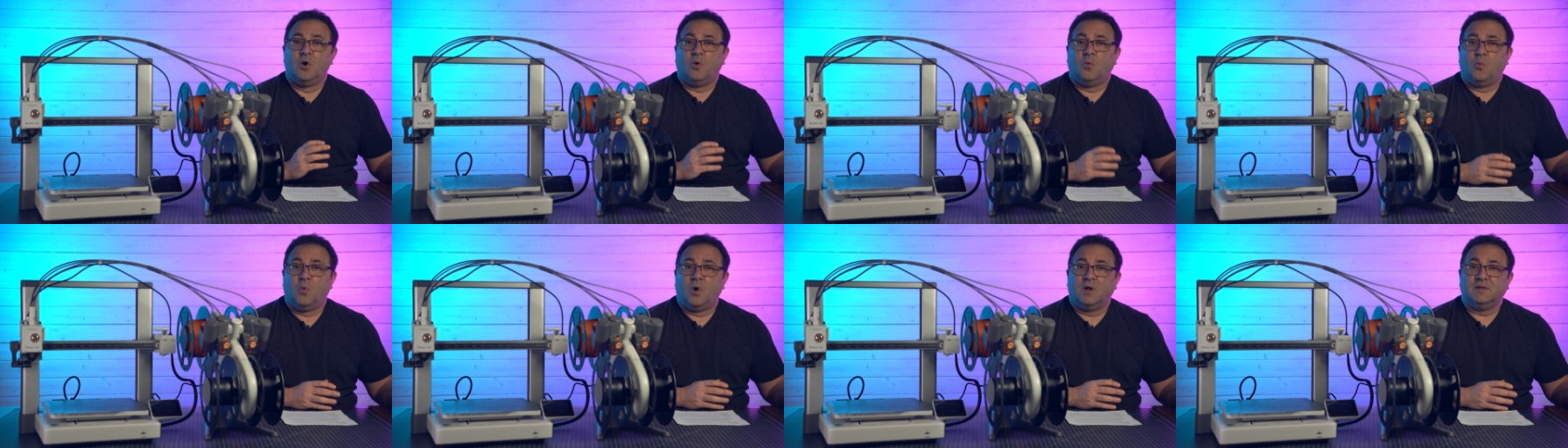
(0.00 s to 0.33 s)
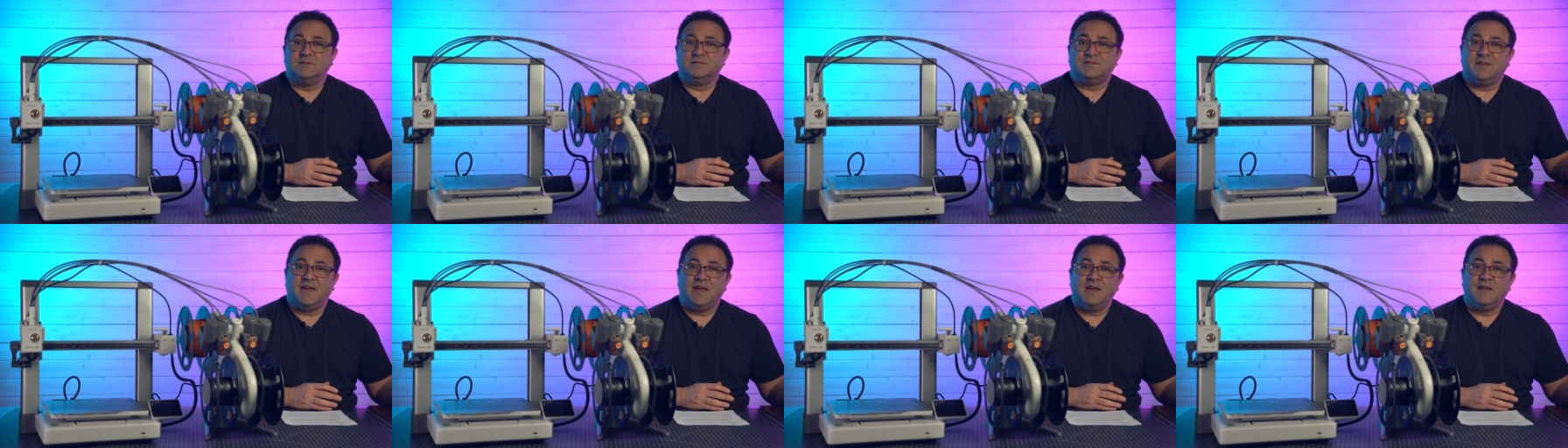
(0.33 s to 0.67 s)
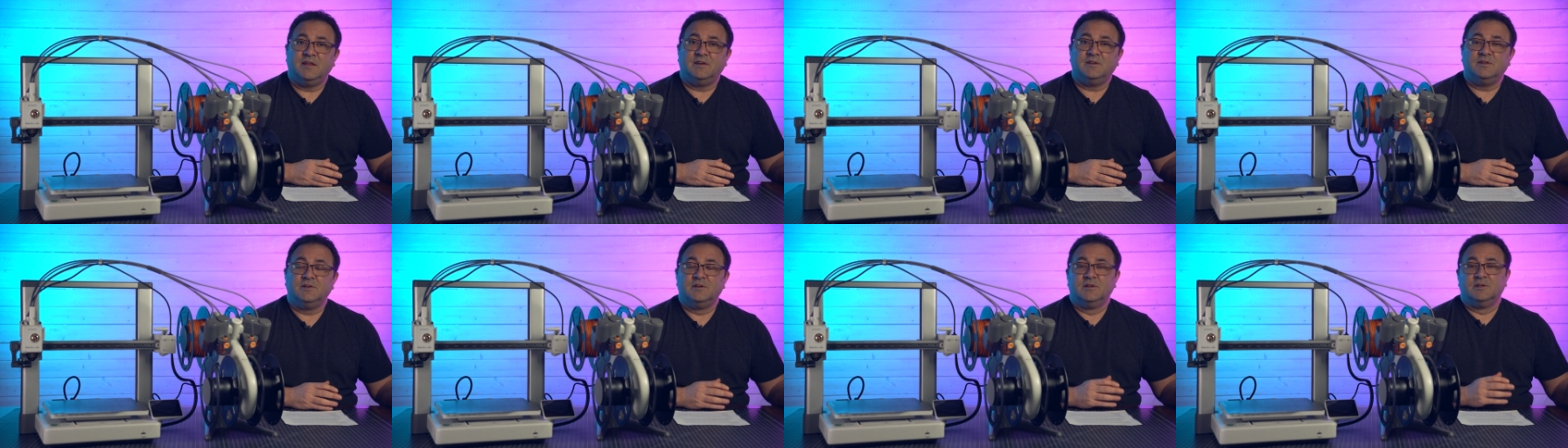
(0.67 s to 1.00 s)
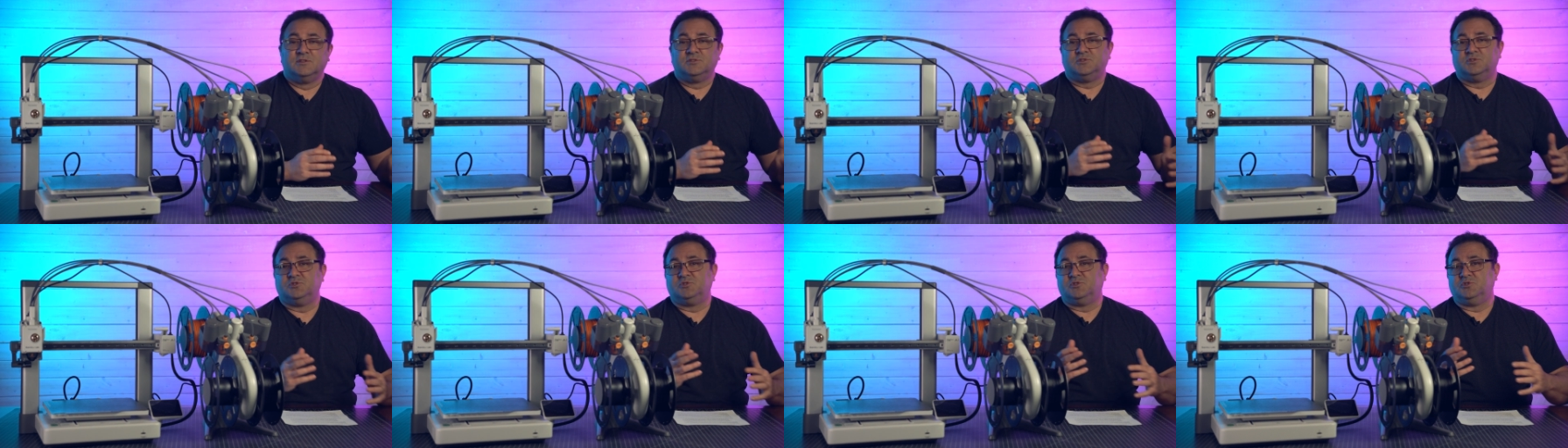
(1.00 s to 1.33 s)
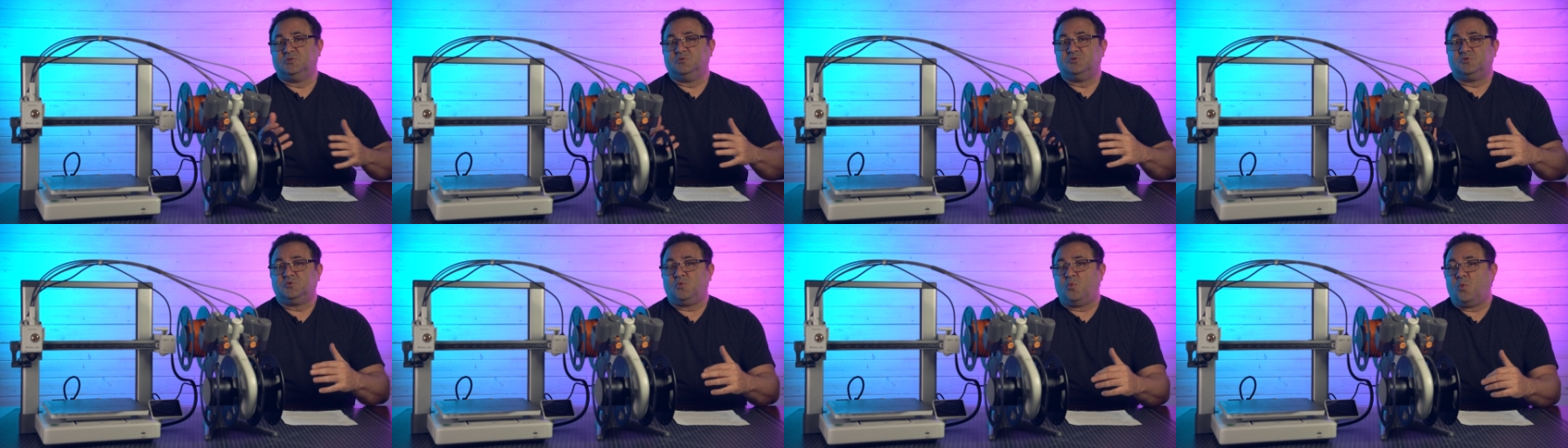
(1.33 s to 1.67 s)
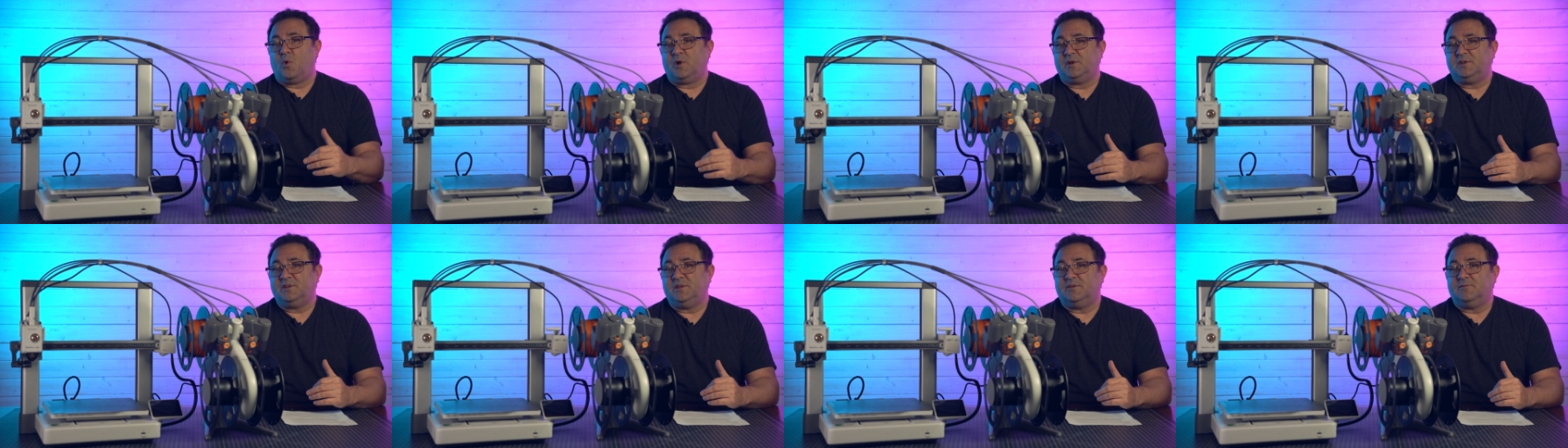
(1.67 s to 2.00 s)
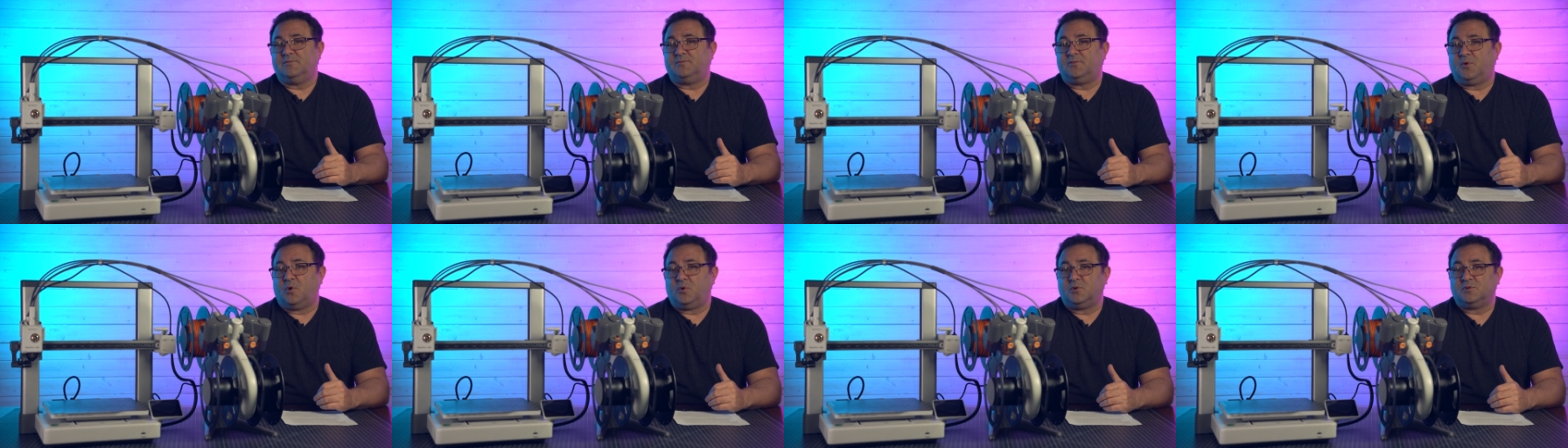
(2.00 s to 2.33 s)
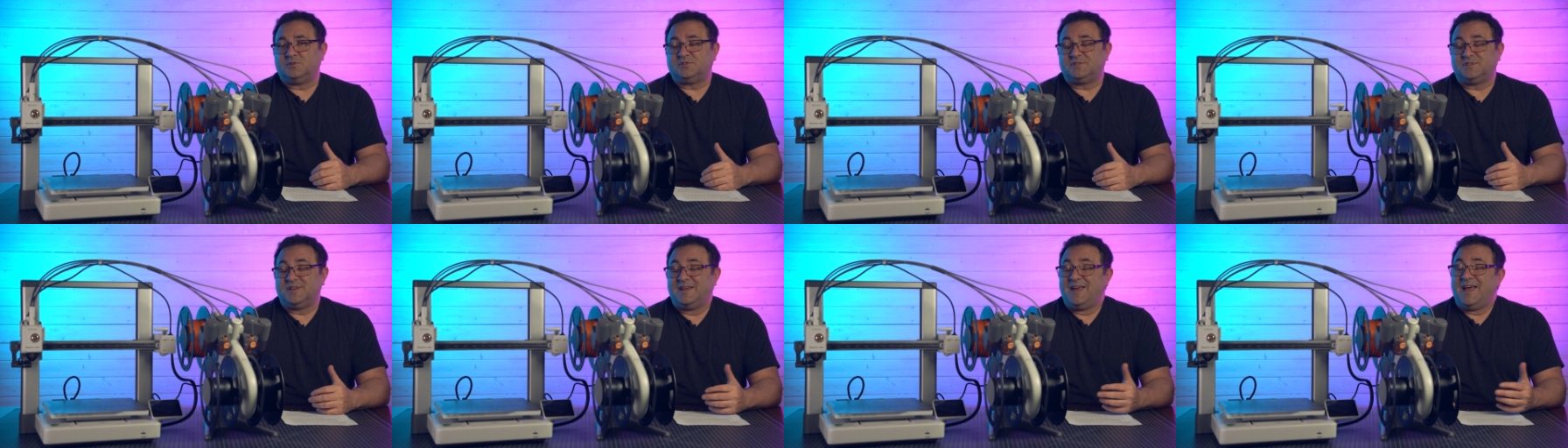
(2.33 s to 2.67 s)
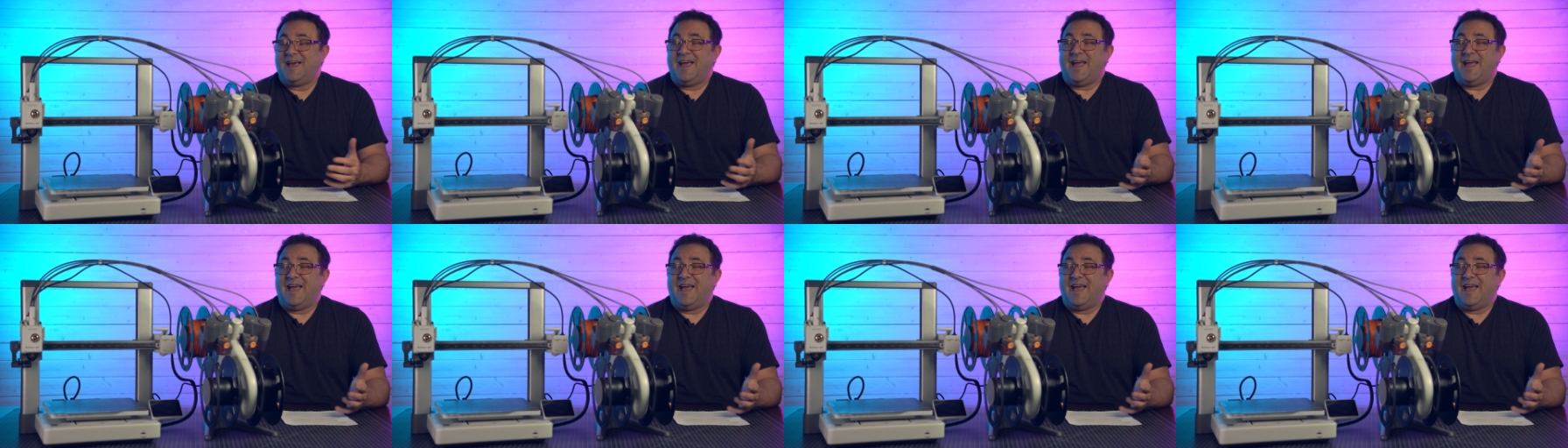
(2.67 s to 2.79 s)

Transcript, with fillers: 110 to 220 volts.